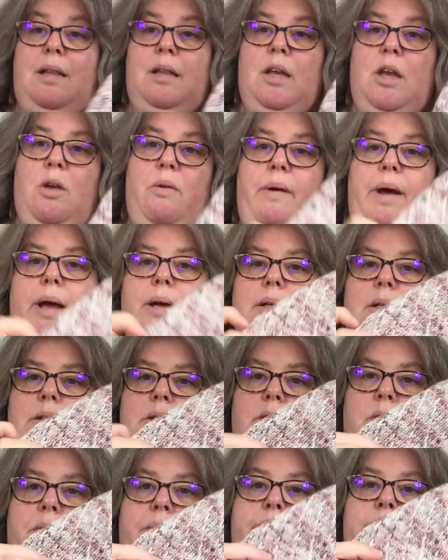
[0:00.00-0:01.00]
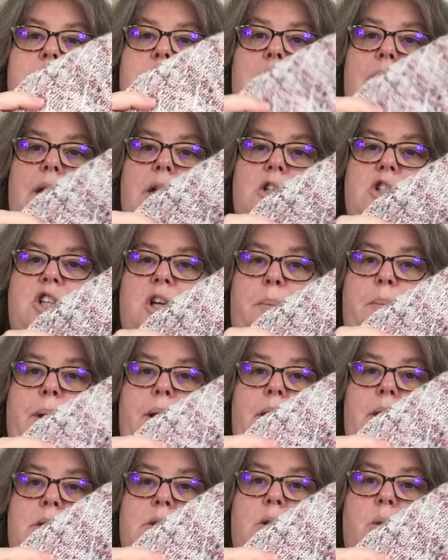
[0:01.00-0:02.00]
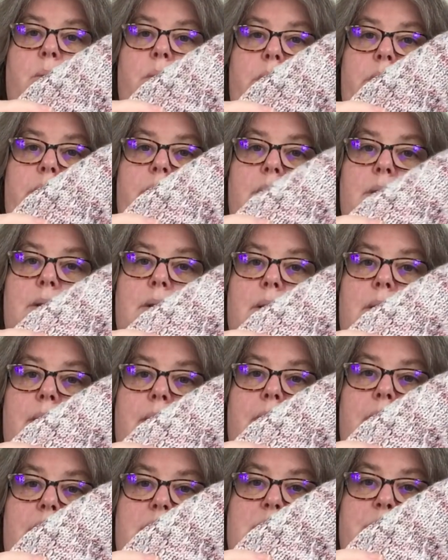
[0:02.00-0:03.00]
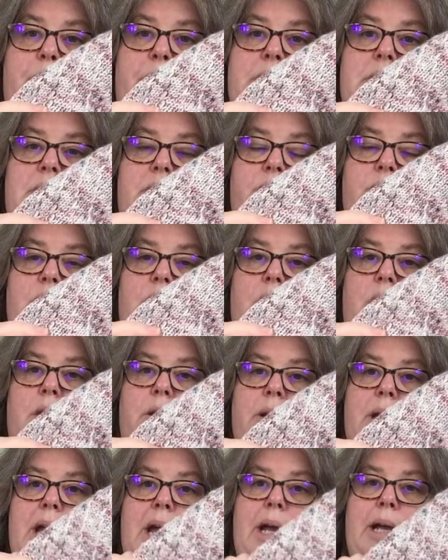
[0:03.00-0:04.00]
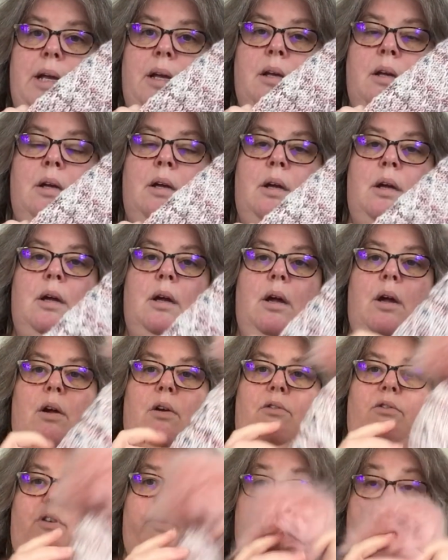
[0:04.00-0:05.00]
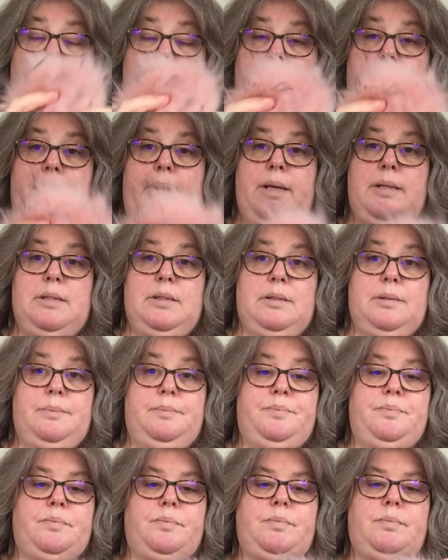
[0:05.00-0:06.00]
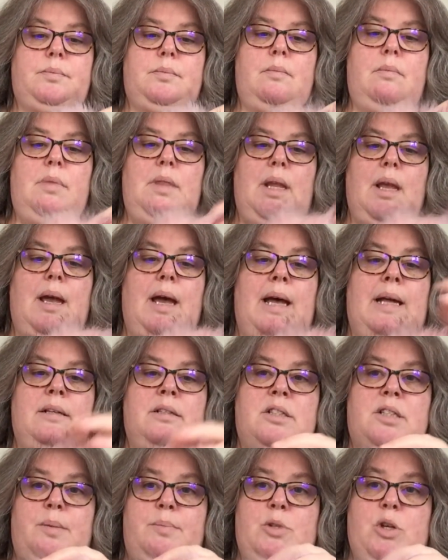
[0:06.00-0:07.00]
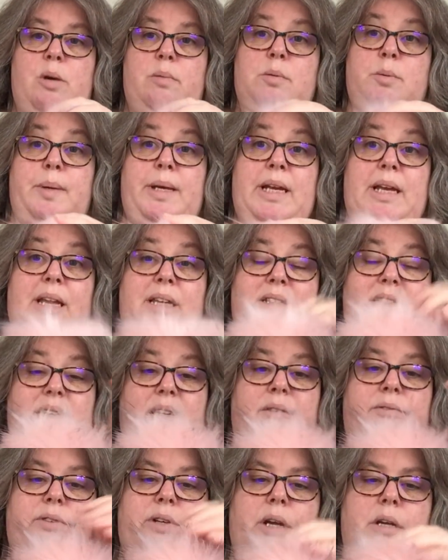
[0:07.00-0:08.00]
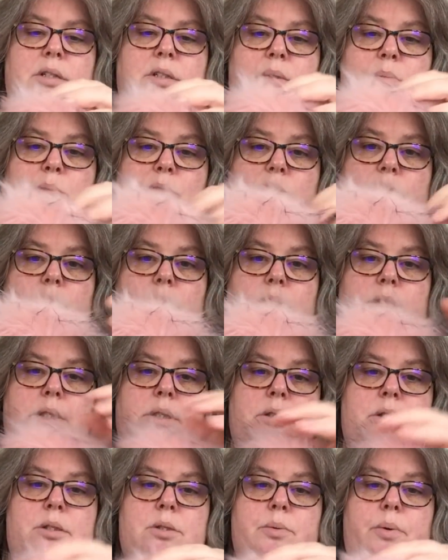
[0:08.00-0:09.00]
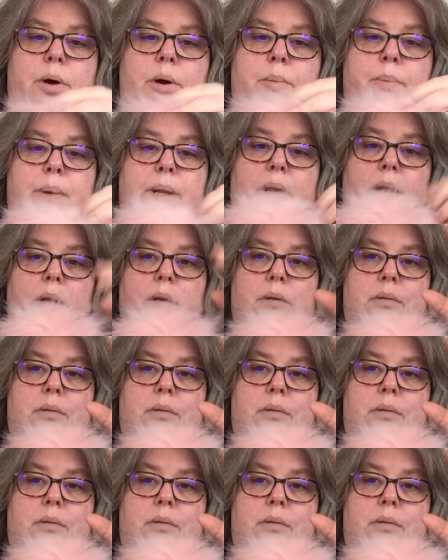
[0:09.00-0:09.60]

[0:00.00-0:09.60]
in the US, obviously shipping is quite expensive to the UK from the US, and sometimes we can get stung for customs charges as well. But